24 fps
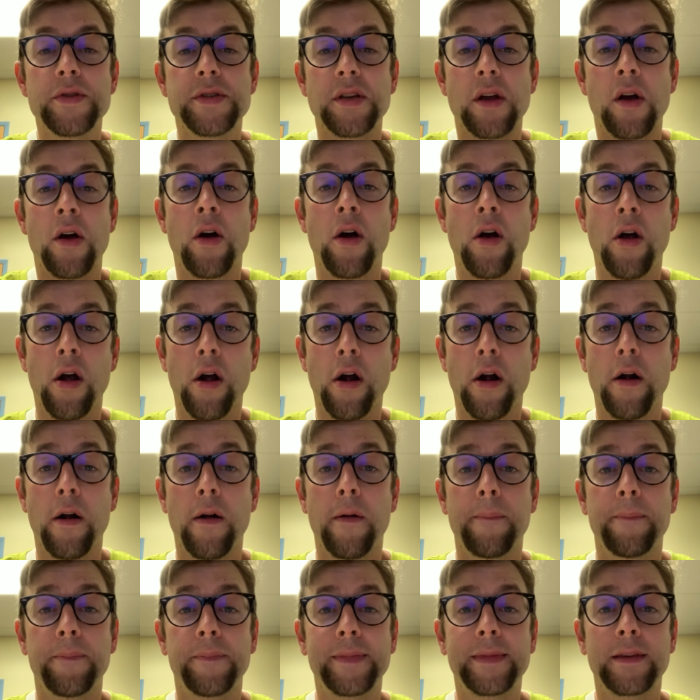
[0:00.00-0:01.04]

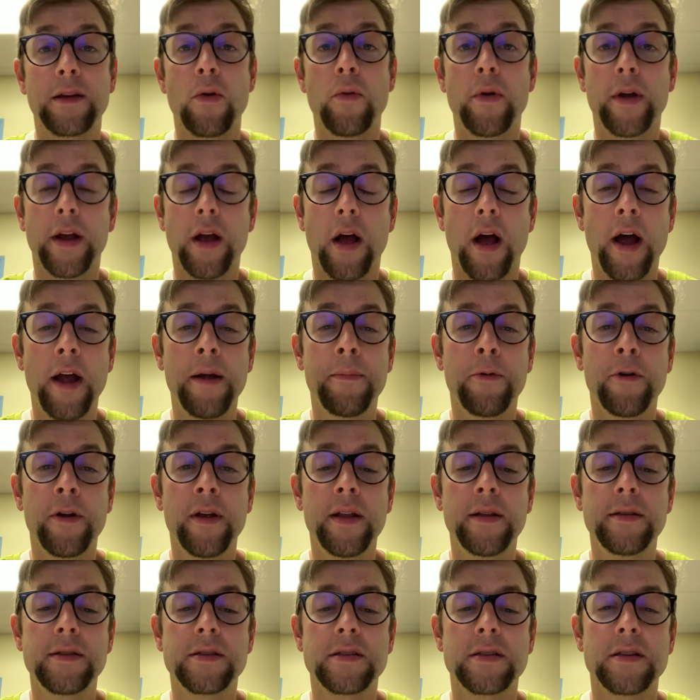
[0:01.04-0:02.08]
are going
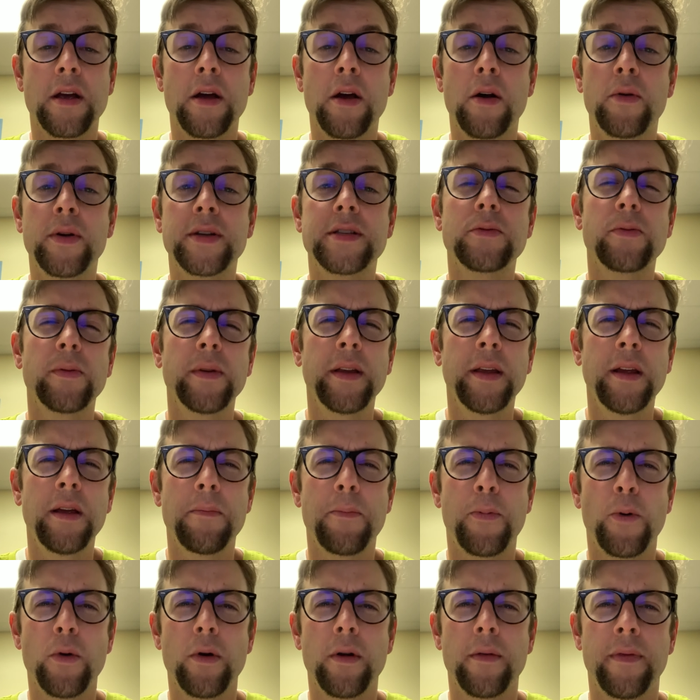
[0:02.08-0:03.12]
hybrid. So it's really
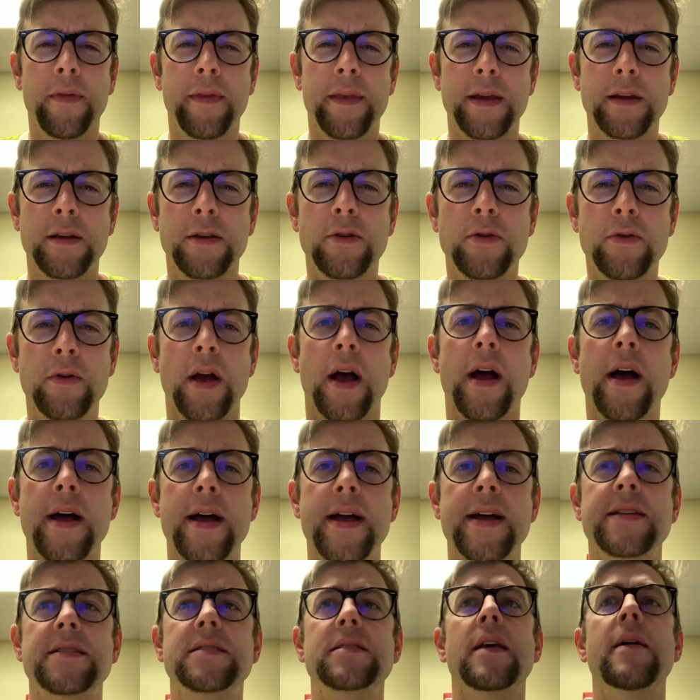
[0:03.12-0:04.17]
important that you
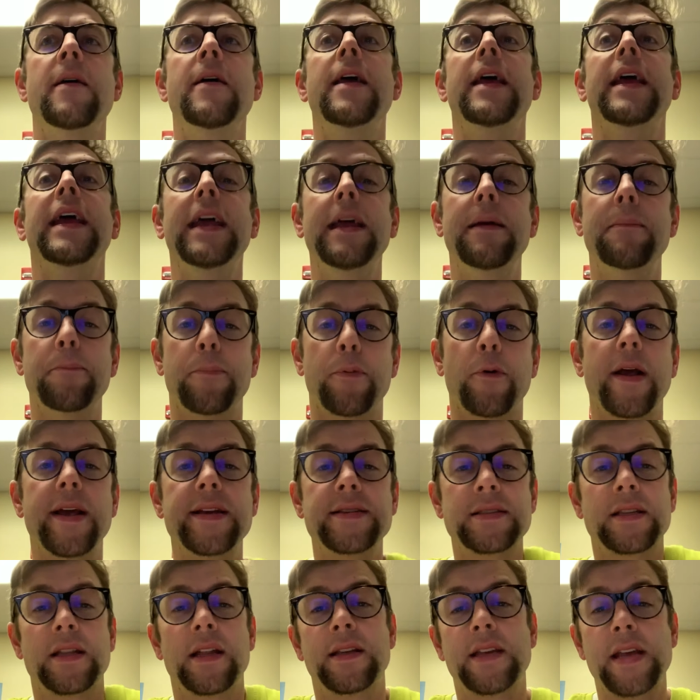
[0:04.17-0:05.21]
guys
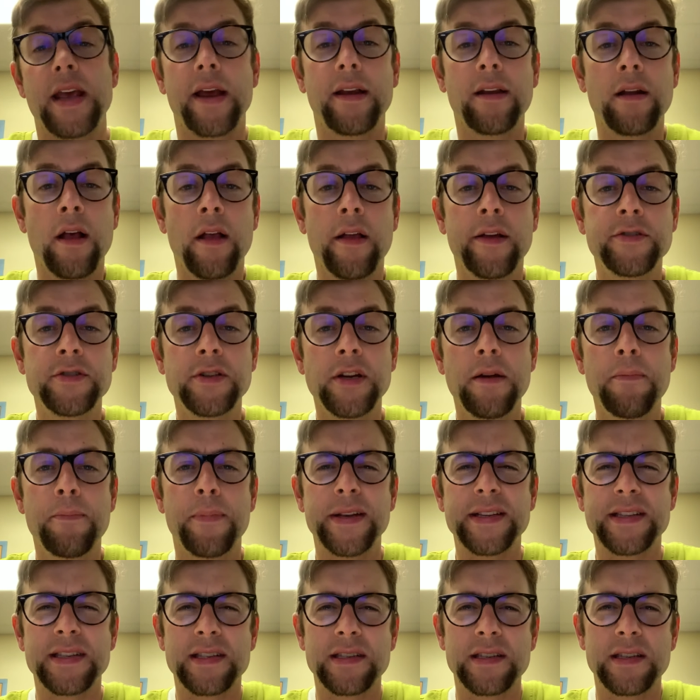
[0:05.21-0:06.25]
embrace the technology,
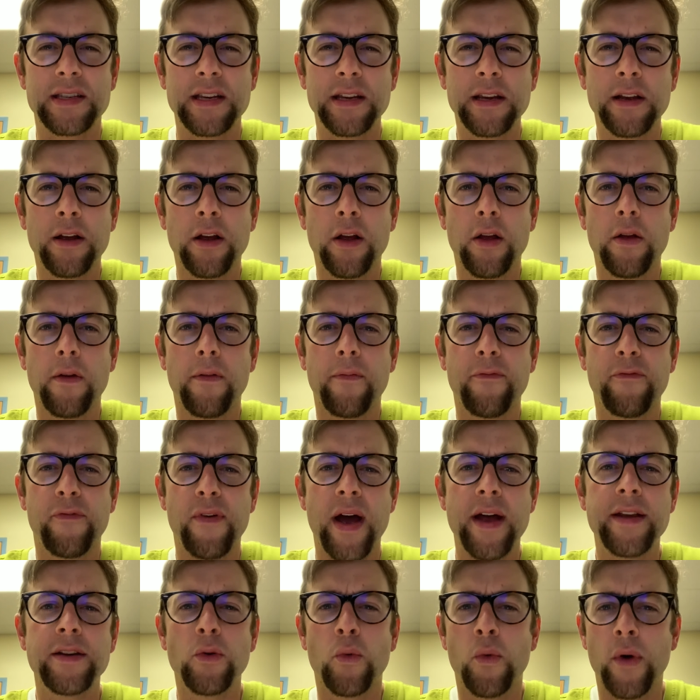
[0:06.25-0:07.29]
but still
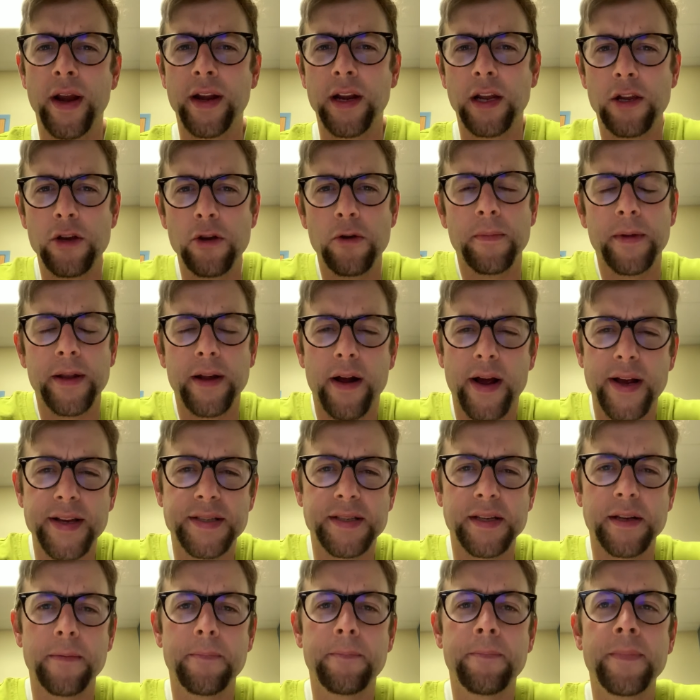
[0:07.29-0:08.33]
find a way to humanize
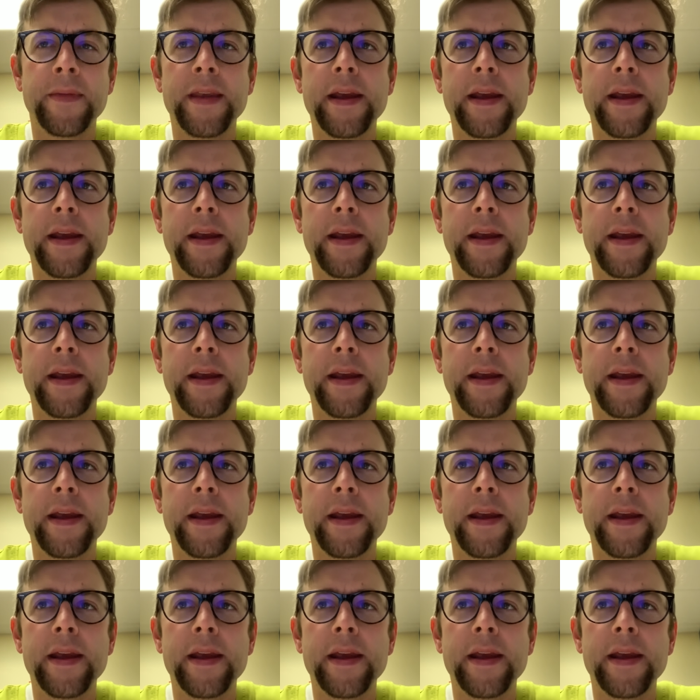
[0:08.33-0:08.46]
it.